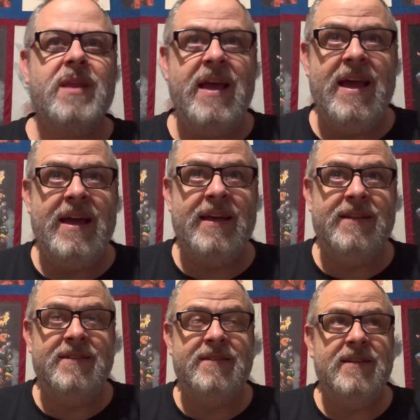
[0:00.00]

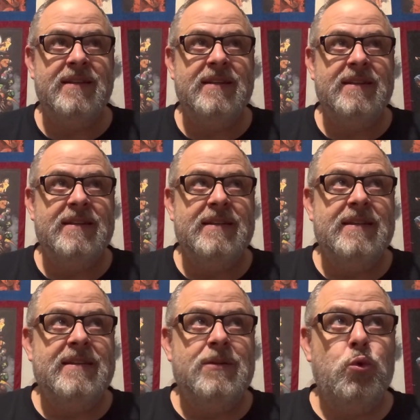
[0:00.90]
and
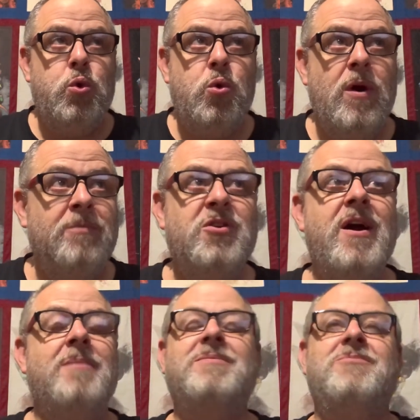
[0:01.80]
I'm
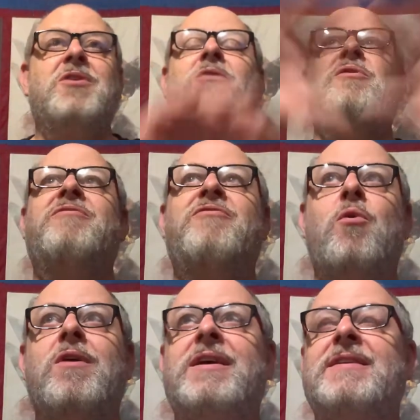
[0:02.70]
trying to
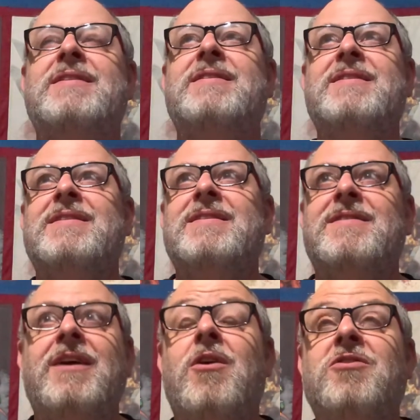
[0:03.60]
avoid
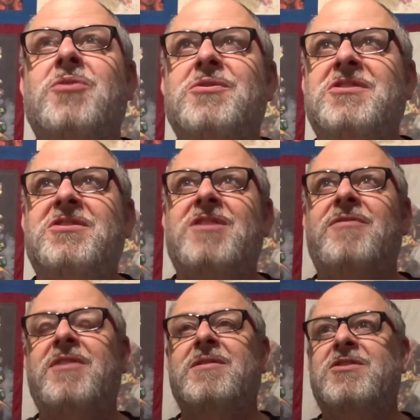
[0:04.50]
like all sorts of
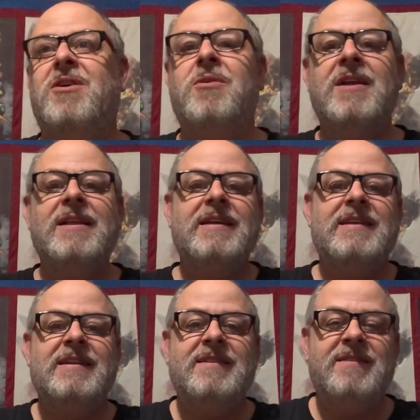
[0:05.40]
stuff here. So
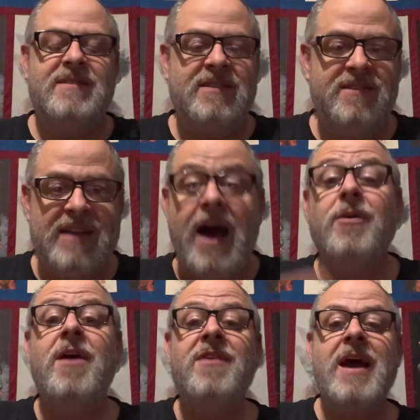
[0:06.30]
he's
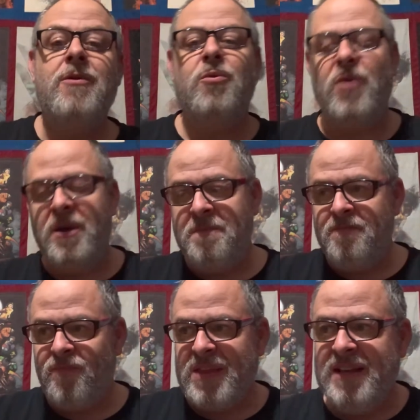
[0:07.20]
out on the Outer
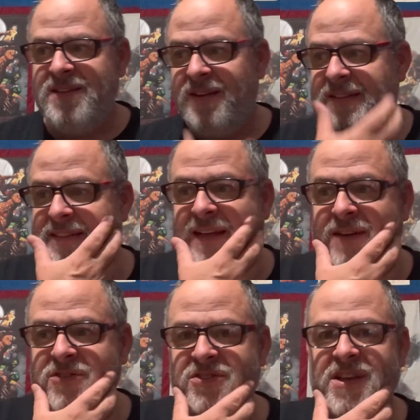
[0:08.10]
Rim. He's hunting
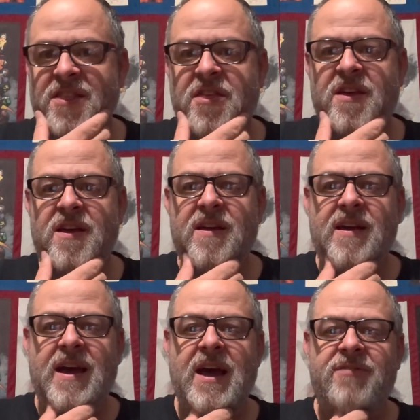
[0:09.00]
down Sith
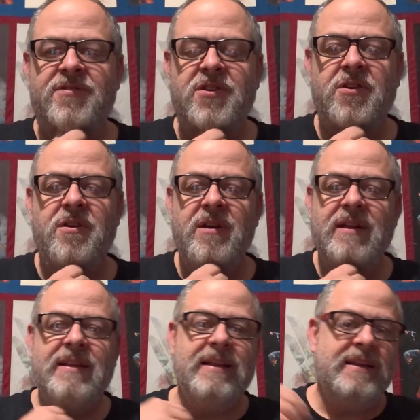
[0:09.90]
after
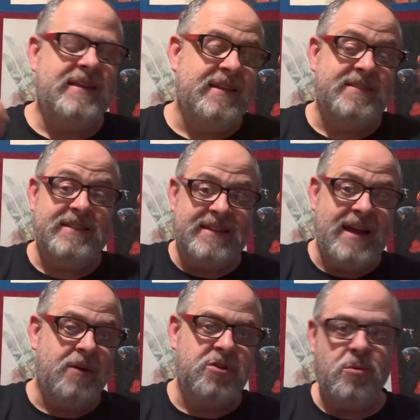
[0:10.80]
he has an
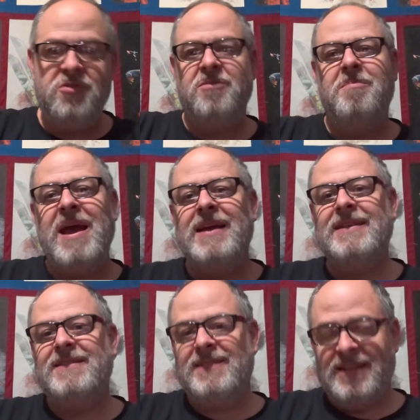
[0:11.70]
encounter with some
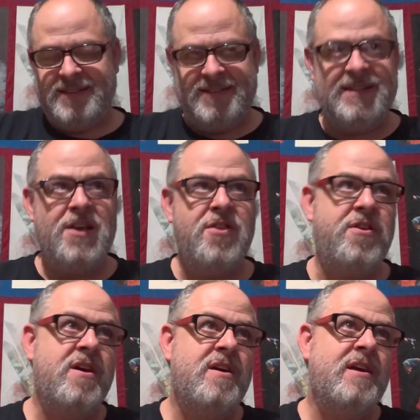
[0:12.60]
bandits and a Sith.
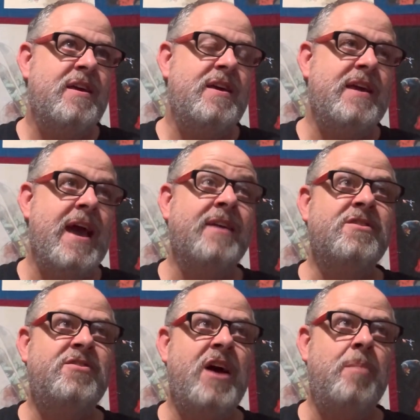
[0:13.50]
He
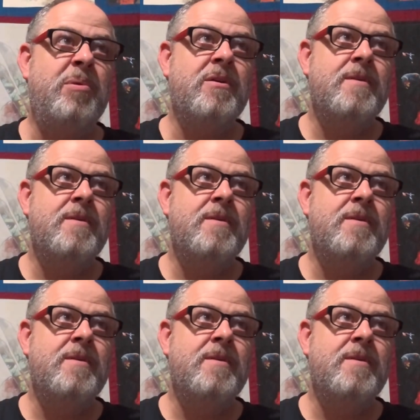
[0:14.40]
ends up,